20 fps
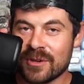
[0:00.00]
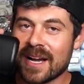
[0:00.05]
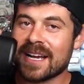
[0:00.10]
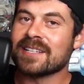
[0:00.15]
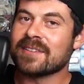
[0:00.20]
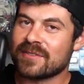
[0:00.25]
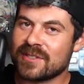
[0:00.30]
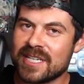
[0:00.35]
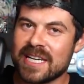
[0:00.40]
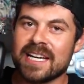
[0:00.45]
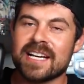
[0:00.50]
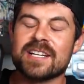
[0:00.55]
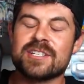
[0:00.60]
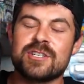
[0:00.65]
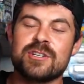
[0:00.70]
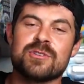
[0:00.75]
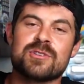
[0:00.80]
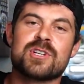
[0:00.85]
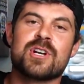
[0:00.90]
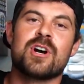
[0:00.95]
You guys have seen
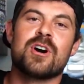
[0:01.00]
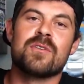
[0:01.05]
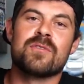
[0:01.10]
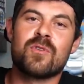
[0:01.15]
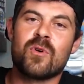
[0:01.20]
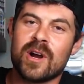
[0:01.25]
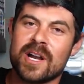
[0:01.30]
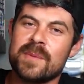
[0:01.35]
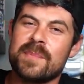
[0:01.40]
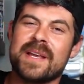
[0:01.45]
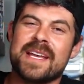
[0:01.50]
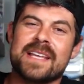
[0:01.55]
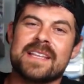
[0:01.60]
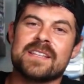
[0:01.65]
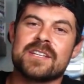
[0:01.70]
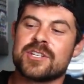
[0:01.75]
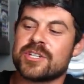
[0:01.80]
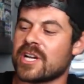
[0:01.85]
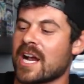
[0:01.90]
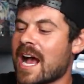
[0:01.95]
us use Cove quite a bit
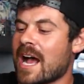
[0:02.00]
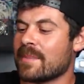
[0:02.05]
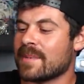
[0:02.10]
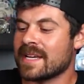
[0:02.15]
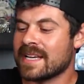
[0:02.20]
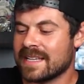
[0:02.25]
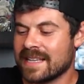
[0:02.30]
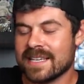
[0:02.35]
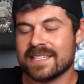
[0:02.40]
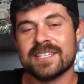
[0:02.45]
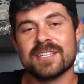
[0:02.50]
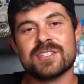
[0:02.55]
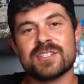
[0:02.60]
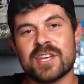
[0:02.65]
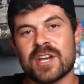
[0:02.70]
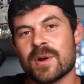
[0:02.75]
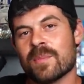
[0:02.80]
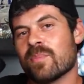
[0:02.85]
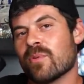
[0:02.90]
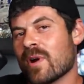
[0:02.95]
in the shop. This is
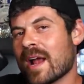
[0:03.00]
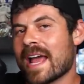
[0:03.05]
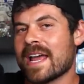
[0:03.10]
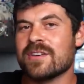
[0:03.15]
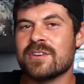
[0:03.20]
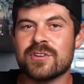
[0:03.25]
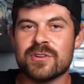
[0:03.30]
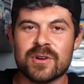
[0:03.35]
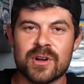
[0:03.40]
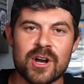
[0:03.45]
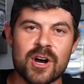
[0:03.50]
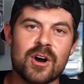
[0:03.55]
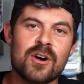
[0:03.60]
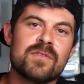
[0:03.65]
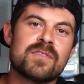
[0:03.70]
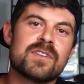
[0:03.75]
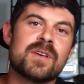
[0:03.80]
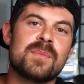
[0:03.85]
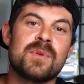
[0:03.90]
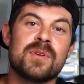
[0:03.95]
their brand new
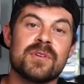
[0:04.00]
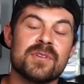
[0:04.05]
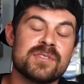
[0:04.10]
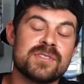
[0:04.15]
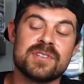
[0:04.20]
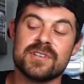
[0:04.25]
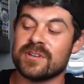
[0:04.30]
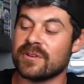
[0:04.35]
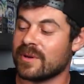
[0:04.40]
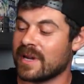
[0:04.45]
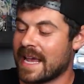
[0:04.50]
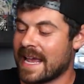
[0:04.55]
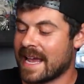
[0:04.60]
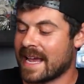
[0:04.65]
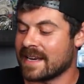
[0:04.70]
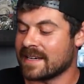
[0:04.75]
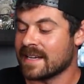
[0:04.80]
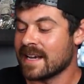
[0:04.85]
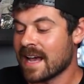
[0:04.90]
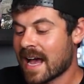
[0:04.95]
Cove Commuter 2,
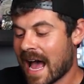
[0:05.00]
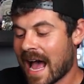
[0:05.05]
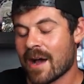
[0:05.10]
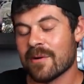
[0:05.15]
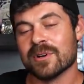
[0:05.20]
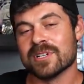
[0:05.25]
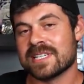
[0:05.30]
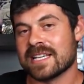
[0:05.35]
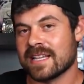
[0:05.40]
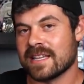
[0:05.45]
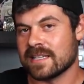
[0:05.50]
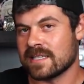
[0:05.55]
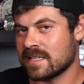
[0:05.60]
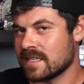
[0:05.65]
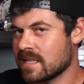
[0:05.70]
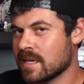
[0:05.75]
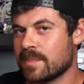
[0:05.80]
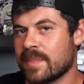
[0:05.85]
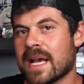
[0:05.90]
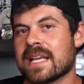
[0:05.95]
and I will say this
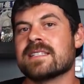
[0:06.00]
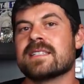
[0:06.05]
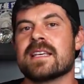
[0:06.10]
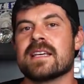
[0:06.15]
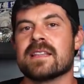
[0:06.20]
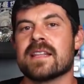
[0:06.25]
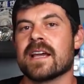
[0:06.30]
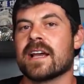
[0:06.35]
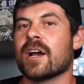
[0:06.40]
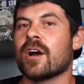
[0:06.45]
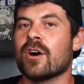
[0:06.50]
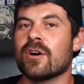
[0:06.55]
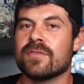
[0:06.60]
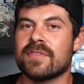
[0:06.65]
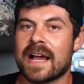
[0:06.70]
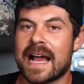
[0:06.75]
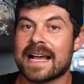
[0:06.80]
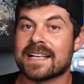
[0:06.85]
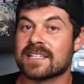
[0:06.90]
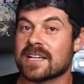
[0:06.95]
is the best thing that
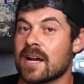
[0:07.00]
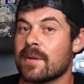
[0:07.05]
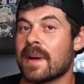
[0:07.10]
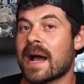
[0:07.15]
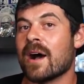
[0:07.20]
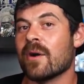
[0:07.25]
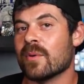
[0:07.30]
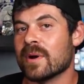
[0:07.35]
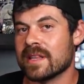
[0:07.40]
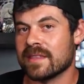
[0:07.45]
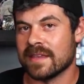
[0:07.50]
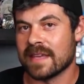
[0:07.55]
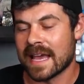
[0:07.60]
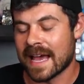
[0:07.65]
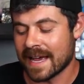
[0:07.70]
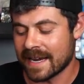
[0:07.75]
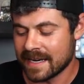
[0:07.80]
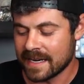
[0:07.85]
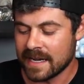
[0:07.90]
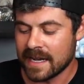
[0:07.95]
Cove has come out with
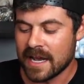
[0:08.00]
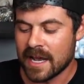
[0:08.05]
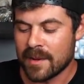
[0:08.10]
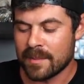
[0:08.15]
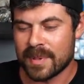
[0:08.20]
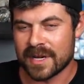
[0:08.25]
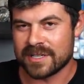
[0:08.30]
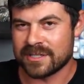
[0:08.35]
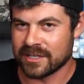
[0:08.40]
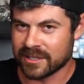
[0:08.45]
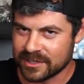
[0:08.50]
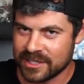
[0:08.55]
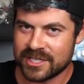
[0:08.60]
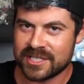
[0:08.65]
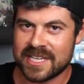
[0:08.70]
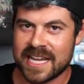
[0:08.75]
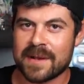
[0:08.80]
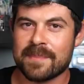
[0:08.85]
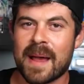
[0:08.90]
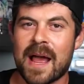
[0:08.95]
yet, but don't
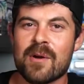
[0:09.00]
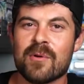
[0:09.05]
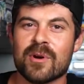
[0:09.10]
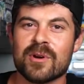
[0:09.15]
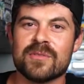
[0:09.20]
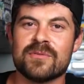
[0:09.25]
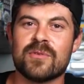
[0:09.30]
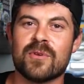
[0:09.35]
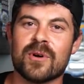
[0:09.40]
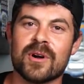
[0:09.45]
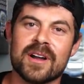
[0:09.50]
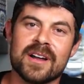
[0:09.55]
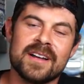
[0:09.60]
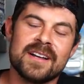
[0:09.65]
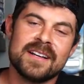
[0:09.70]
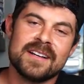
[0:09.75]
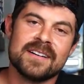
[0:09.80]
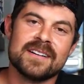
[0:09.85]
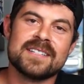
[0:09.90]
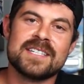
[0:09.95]
just take my word for it.
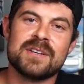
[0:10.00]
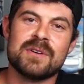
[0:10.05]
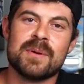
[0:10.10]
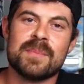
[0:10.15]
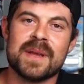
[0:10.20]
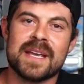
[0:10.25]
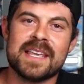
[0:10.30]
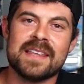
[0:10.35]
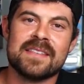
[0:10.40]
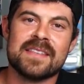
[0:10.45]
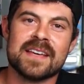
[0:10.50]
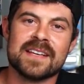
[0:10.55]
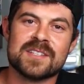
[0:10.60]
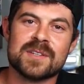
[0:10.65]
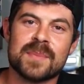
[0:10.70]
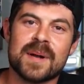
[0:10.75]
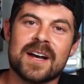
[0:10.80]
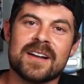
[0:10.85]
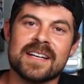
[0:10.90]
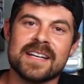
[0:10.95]
Let's see what Mickey
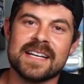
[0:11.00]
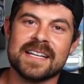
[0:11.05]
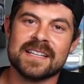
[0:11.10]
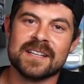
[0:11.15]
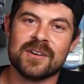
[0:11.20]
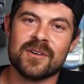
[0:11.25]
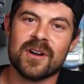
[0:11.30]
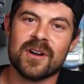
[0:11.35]
thinks about it in the